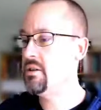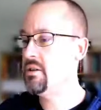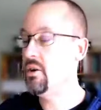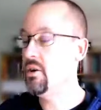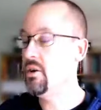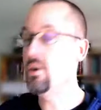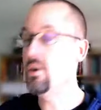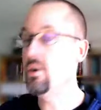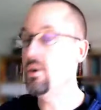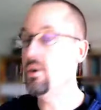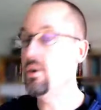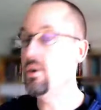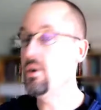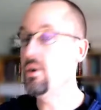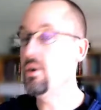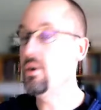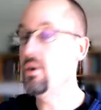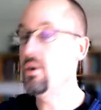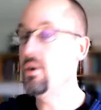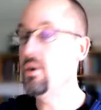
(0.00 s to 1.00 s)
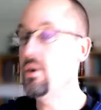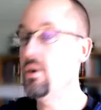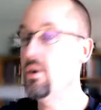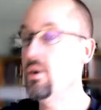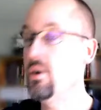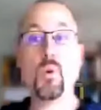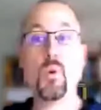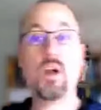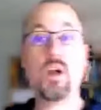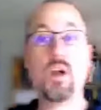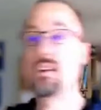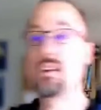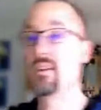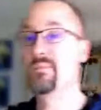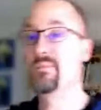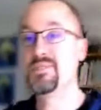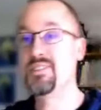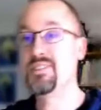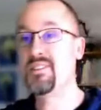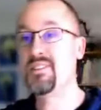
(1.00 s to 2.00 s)
Okay, here we go. Okay, welcome
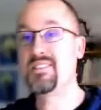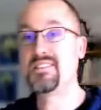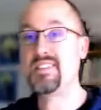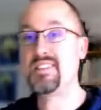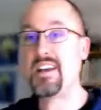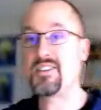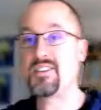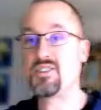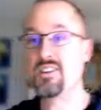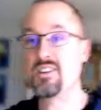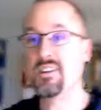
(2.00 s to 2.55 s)
to the session.